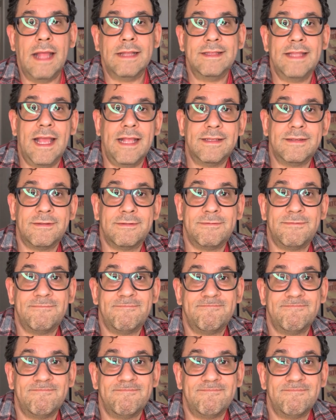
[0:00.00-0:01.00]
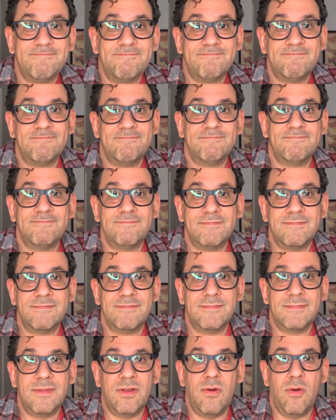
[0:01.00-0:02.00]
And that's
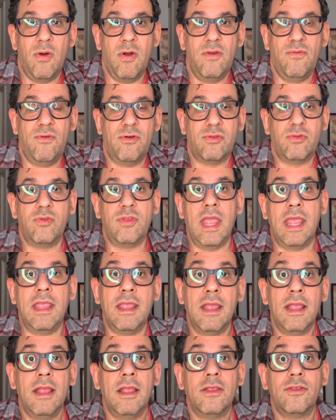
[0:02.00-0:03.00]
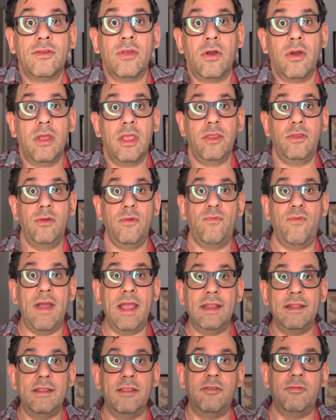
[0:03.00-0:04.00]
all for today. So if you
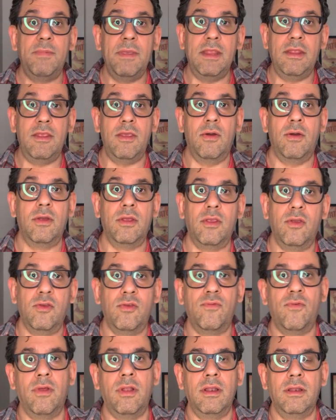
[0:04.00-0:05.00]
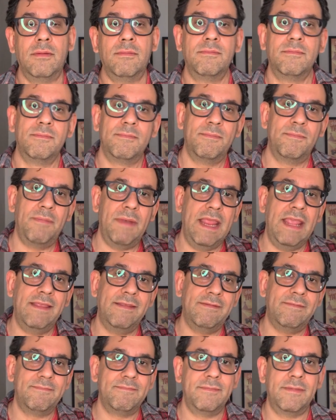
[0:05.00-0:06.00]
find this video useful,
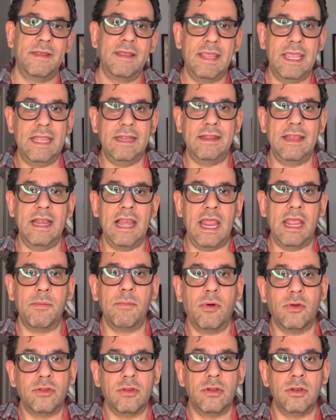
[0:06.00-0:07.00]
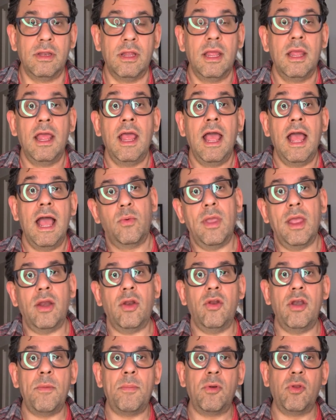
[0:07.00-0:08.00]
please hit the like button. We
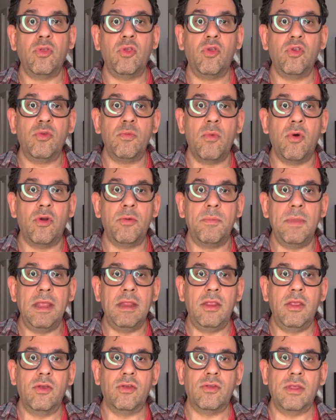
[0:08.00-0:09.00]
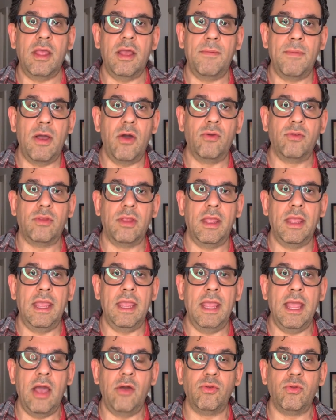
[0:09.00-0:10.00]
are going to produce more videos about
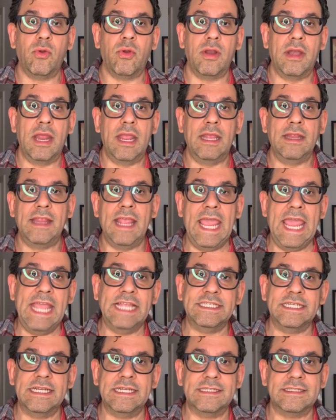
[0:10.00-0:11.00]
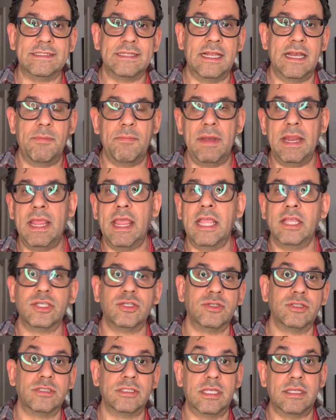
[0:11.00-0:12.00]
how to create agents and
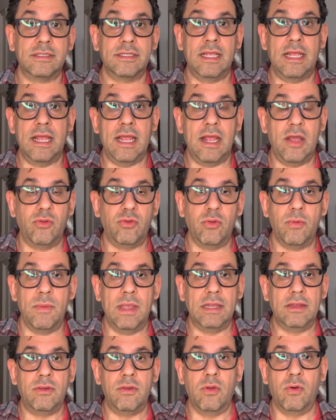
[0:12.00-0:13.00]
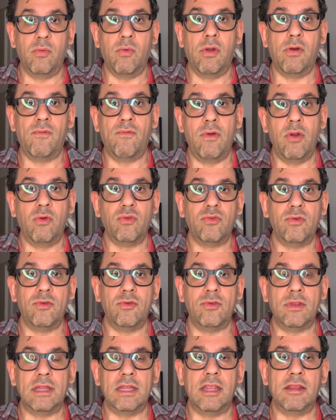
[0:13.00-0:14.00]
applications and automate your workflows
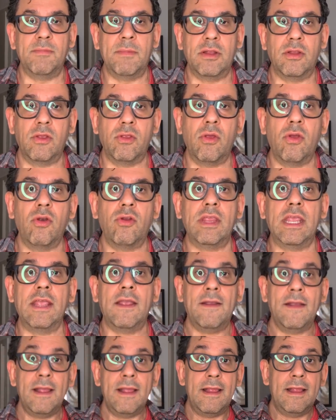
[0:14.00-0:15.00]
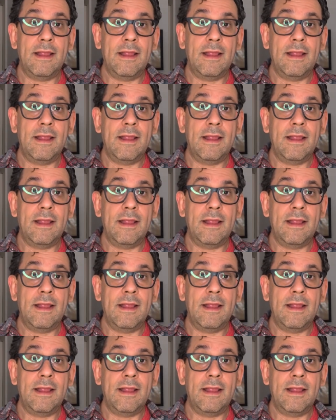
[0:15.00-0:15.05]
using this methodology.